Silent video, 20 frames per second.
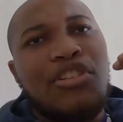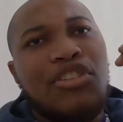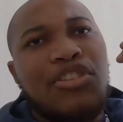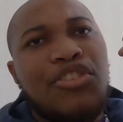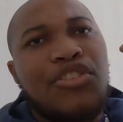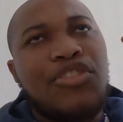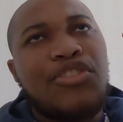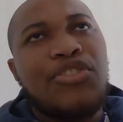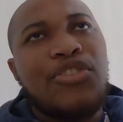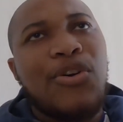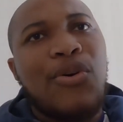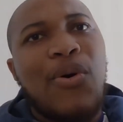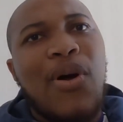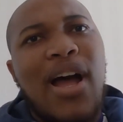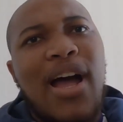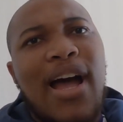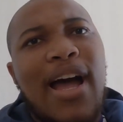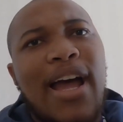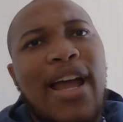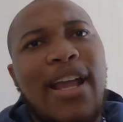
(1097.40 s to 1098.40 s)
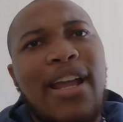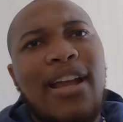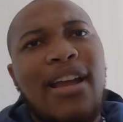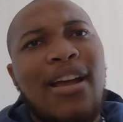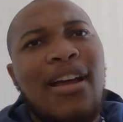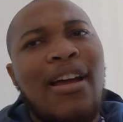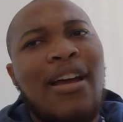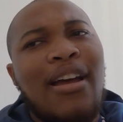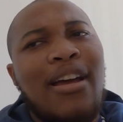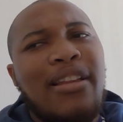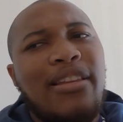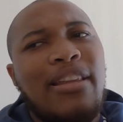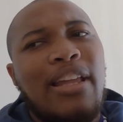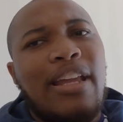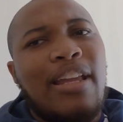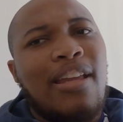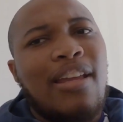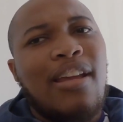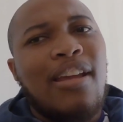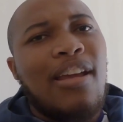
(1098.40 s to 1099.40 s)
is so high.
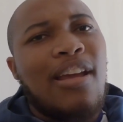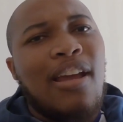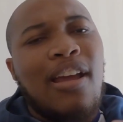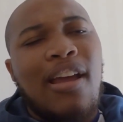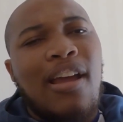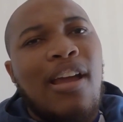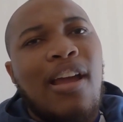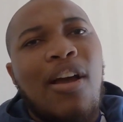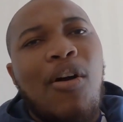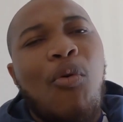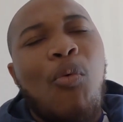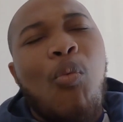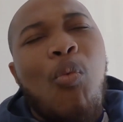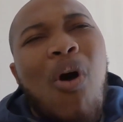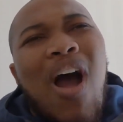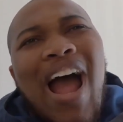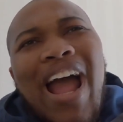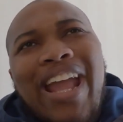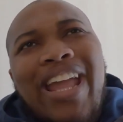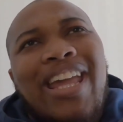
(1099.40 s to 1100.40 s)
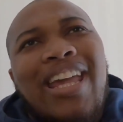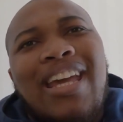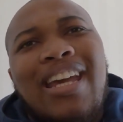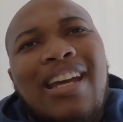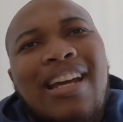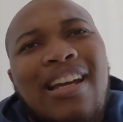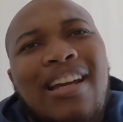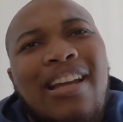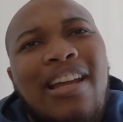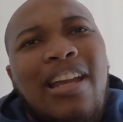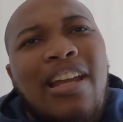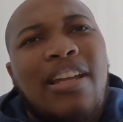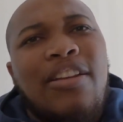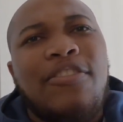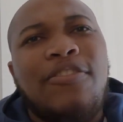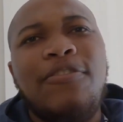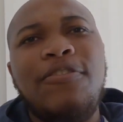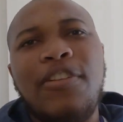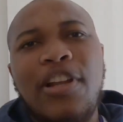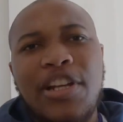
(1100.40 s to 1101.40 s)
Like, why?
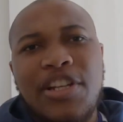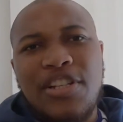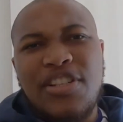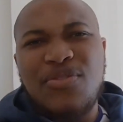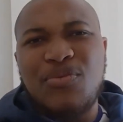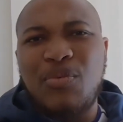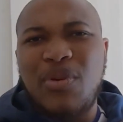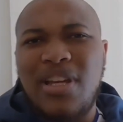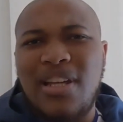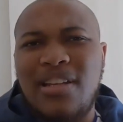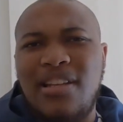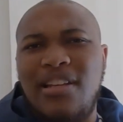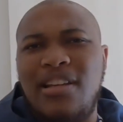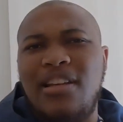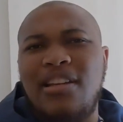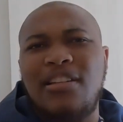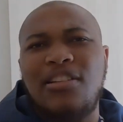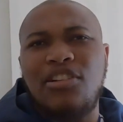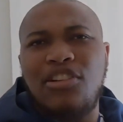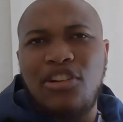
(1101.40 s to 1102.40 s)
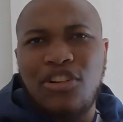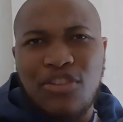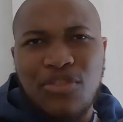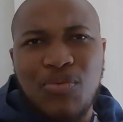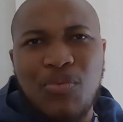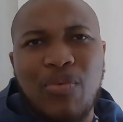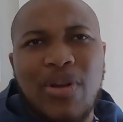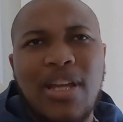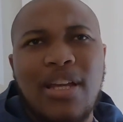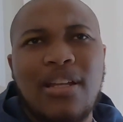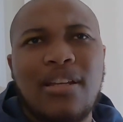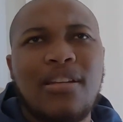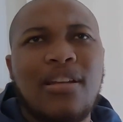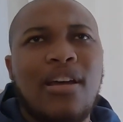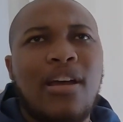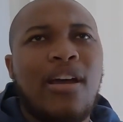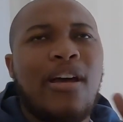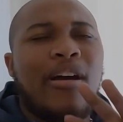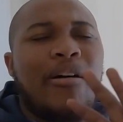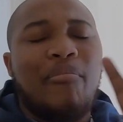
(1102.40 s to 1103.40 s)
It flushes weirdly, it looks weird.
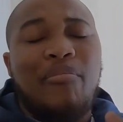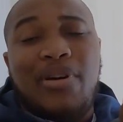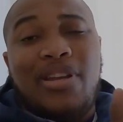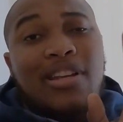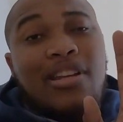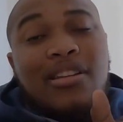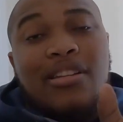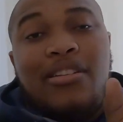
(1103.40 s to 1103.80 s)
But